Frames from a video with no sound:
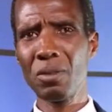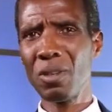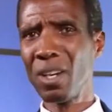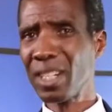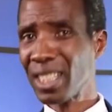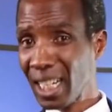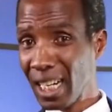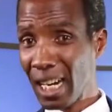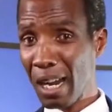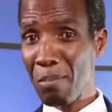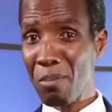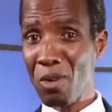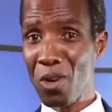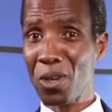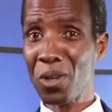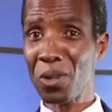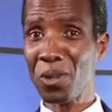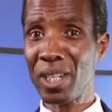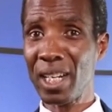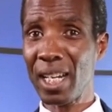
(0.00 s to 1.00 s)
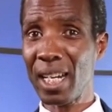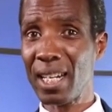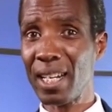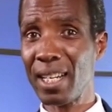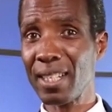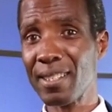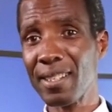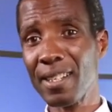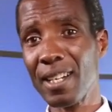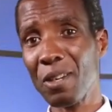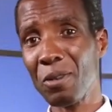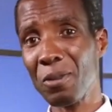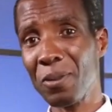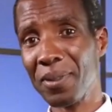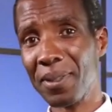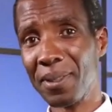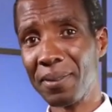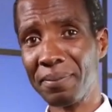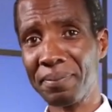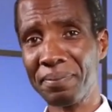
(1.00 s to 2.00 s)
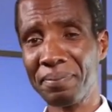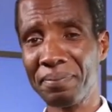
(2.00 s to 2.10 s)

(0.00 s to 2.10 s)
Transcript: Unotenga moyo une hana isingarove.